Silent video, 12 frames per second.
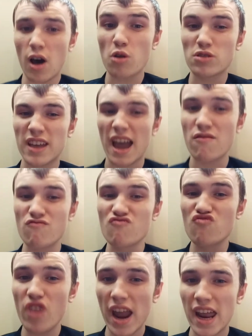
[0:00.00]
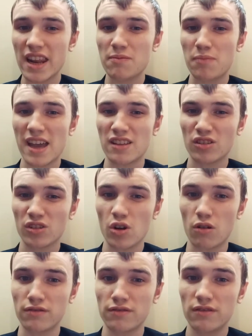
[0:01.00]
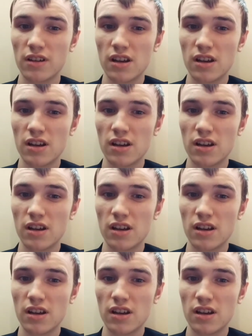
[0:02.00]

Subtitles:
was getting really pissed off.